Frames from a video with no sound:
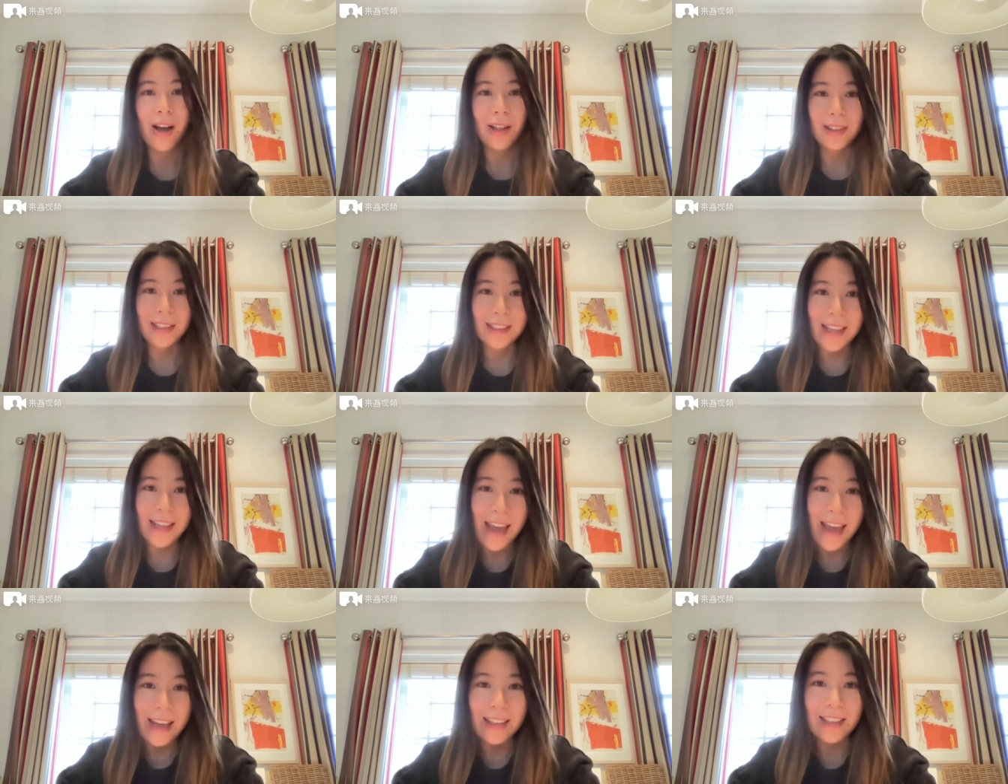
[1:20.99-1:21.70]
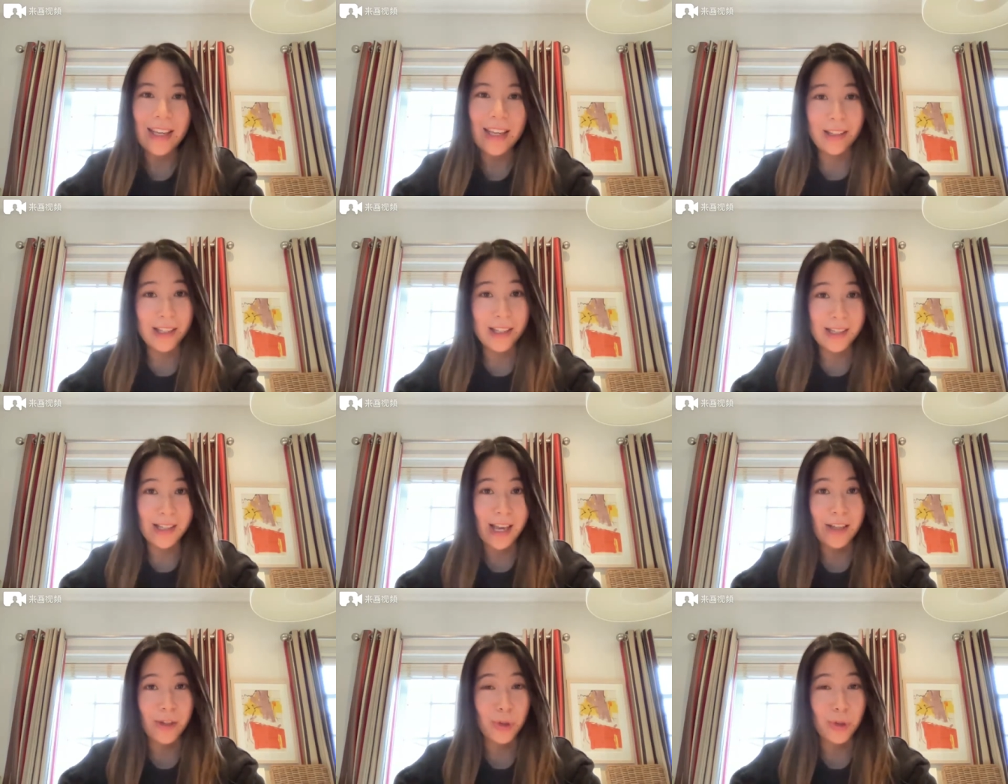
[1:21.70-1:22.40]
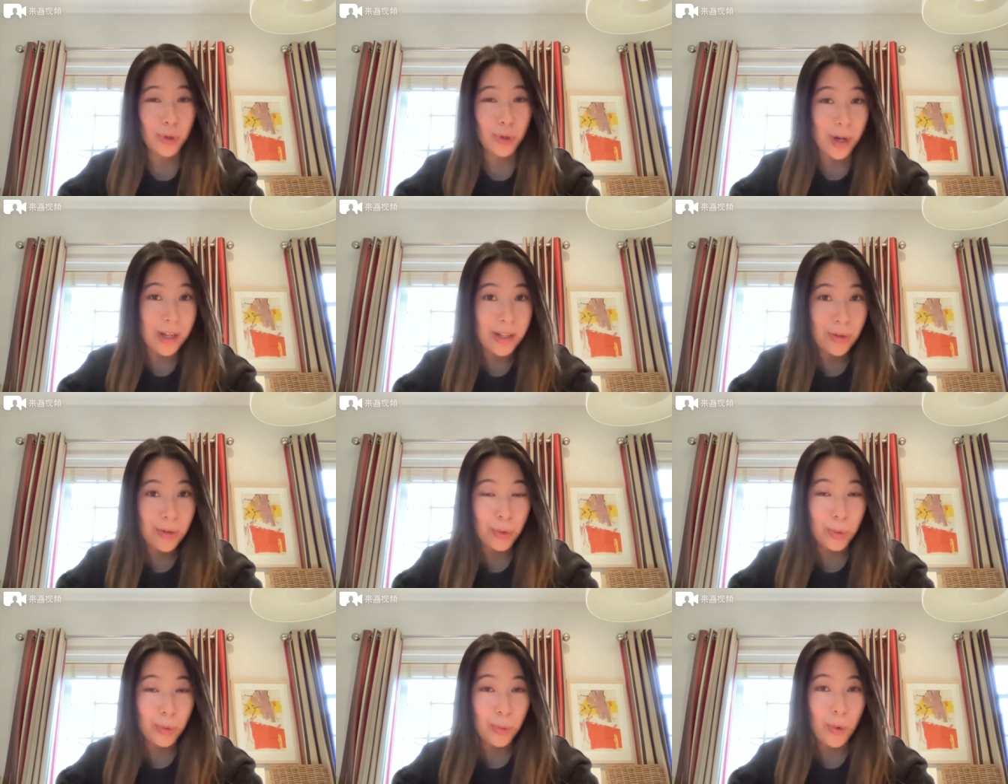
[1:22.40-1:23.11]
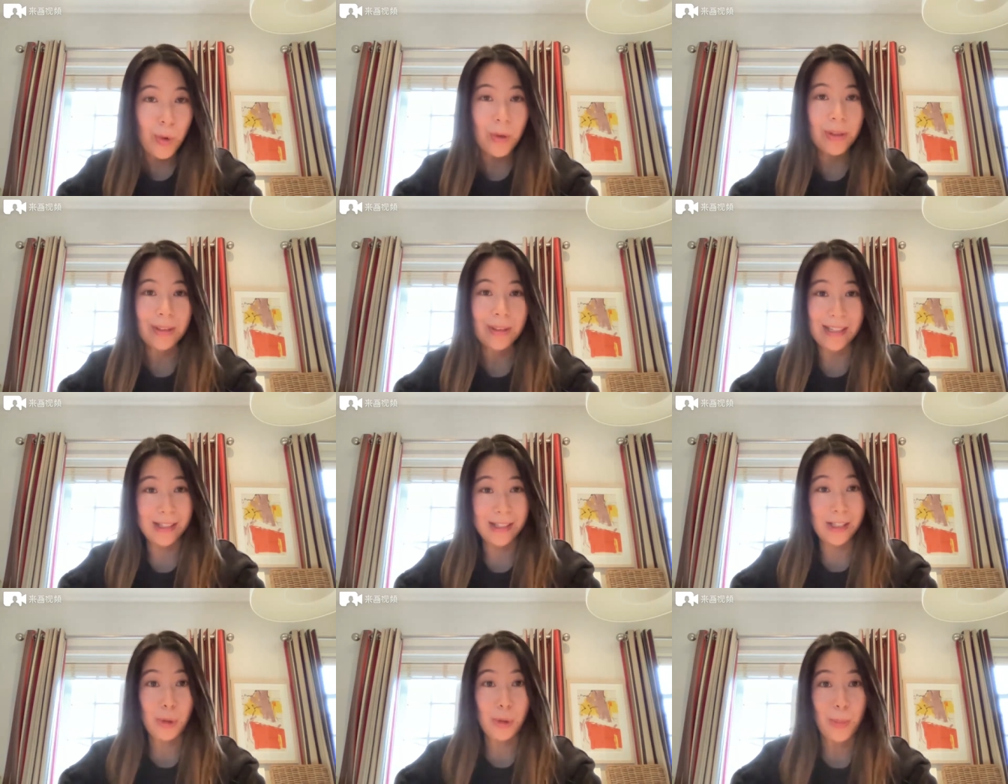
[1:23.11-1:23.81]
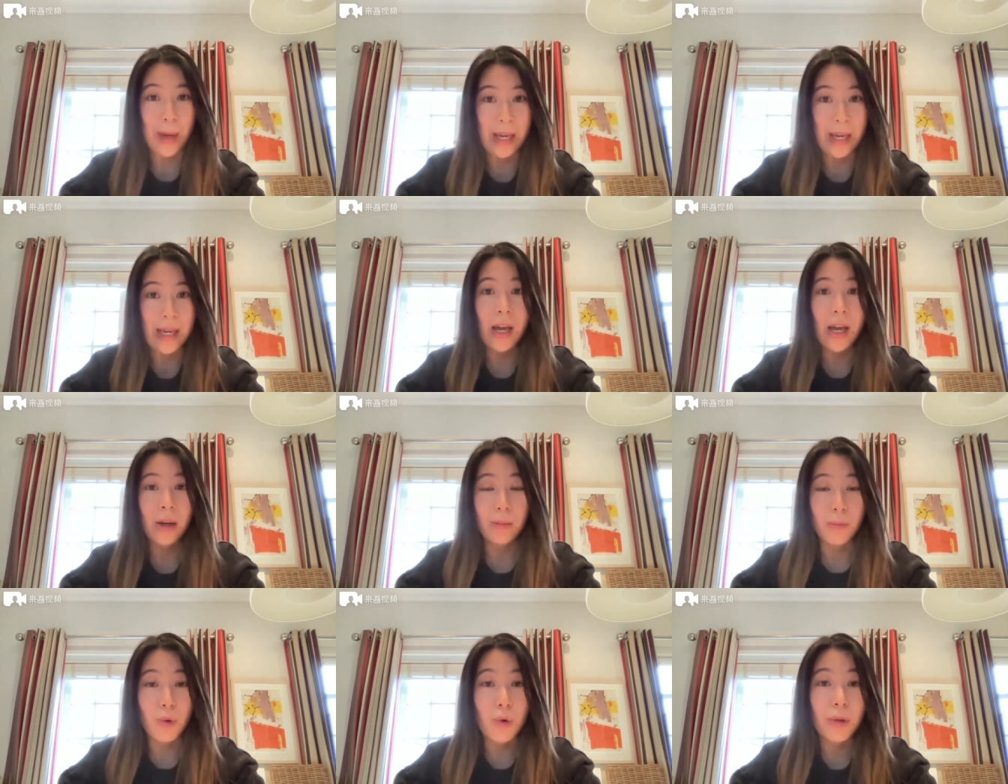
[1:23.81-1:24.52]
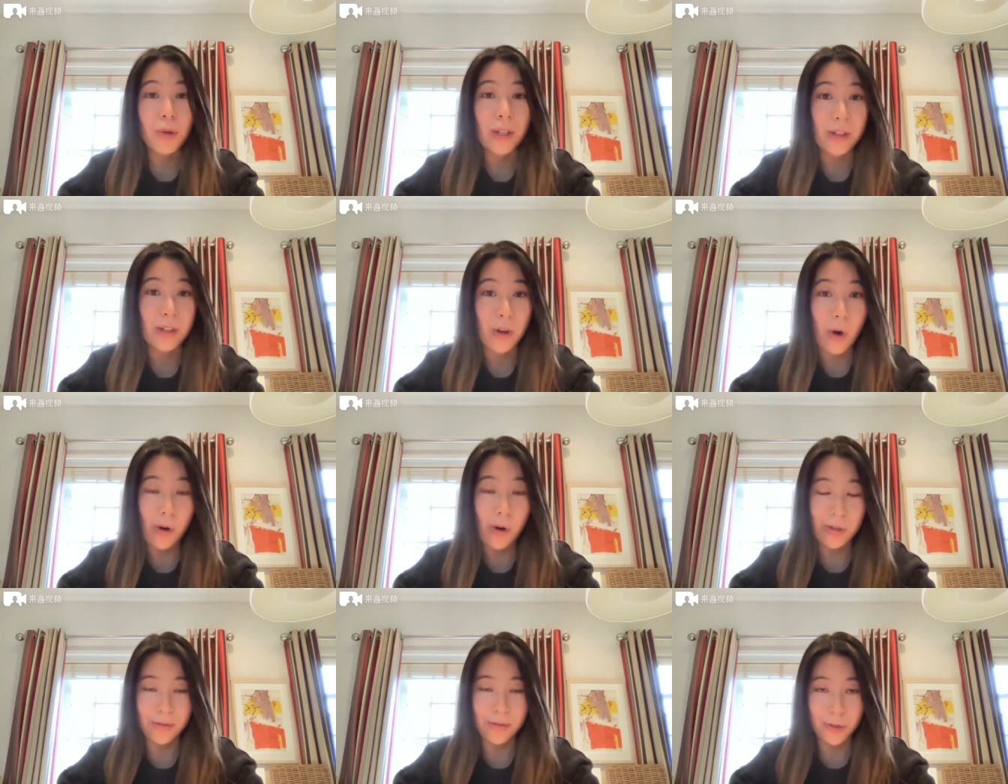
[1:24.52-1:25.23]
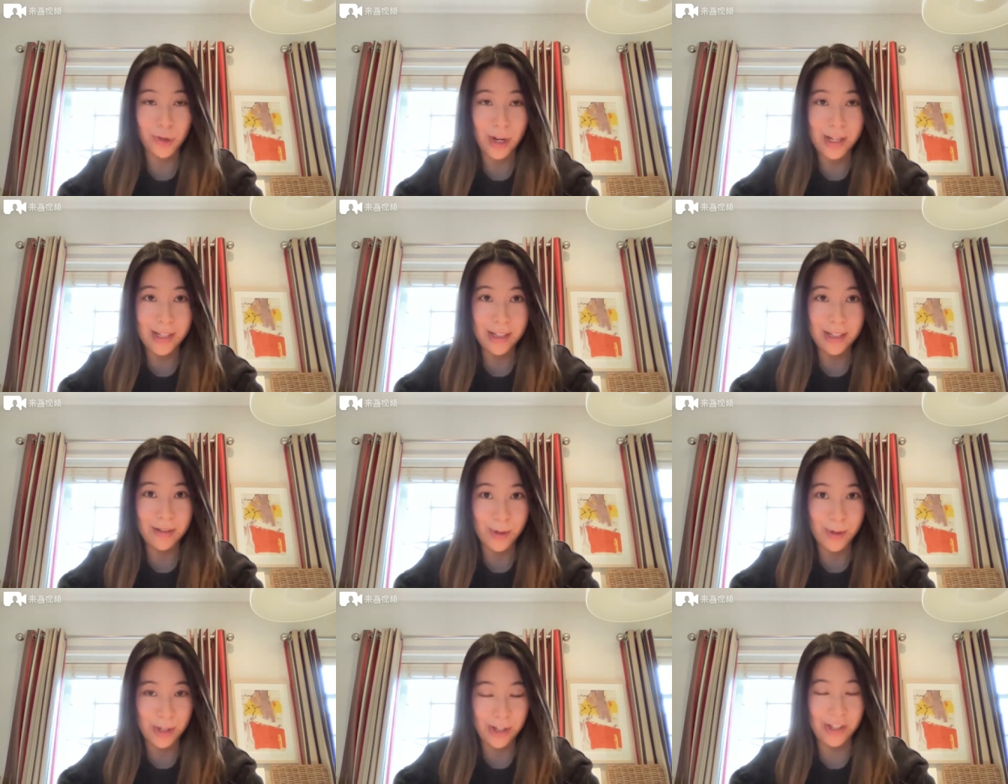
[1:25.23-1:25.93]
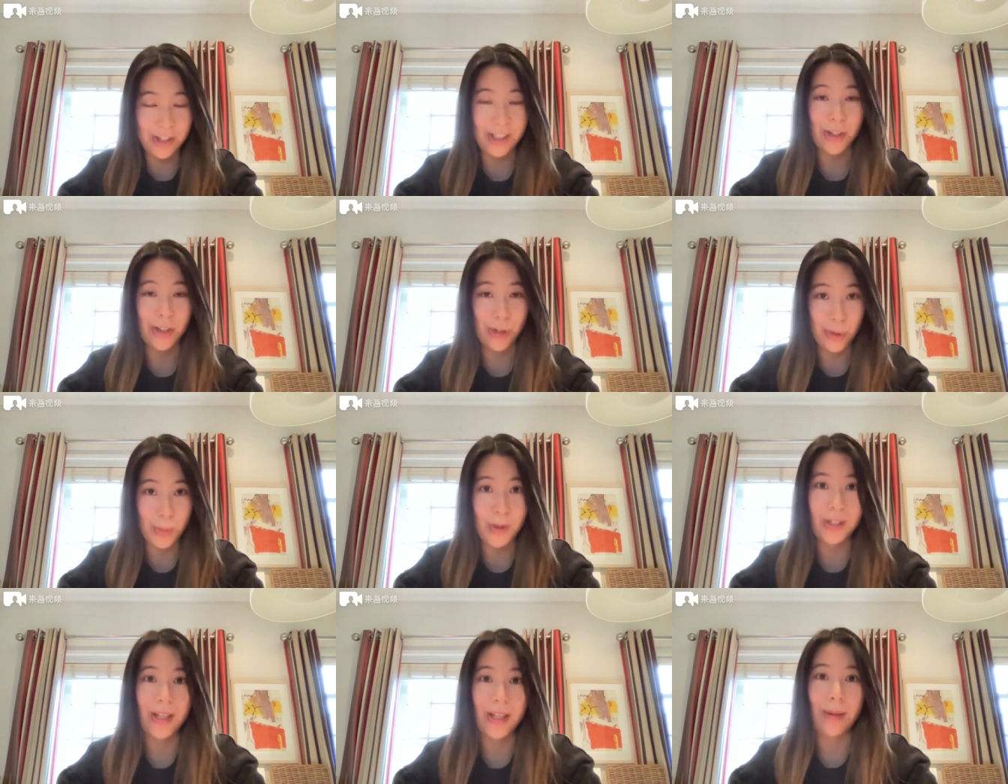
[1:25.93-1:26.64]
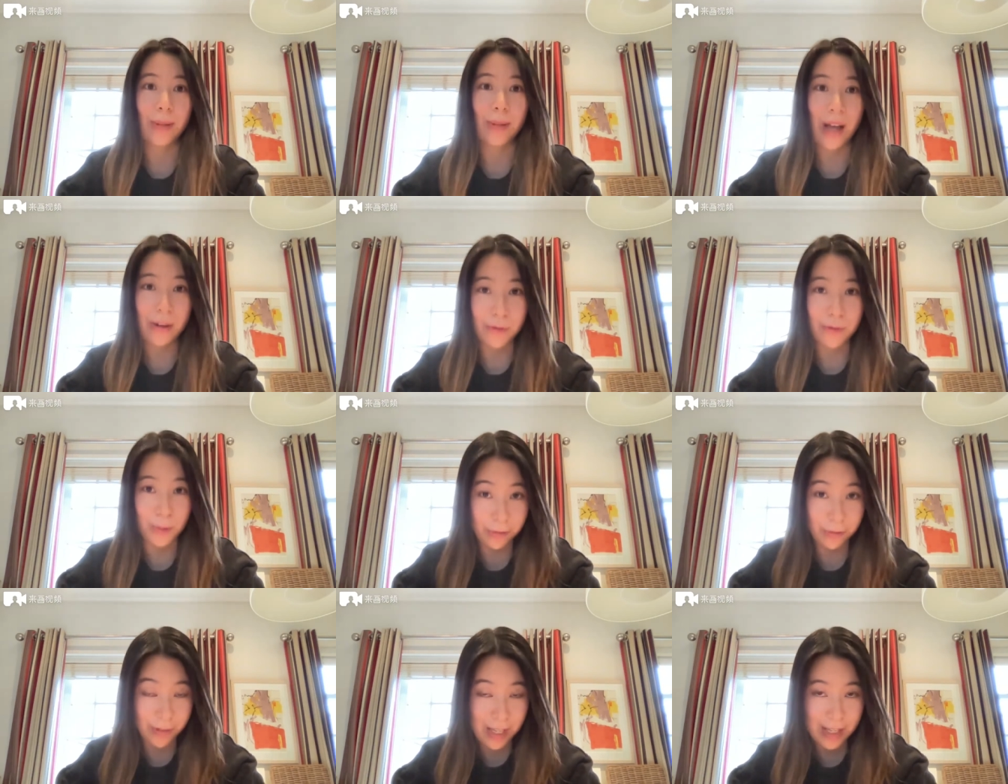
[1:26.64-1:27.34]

the gain, in this case the trading reward, needs to be more than the cost of trading, which is the two percent platform fee.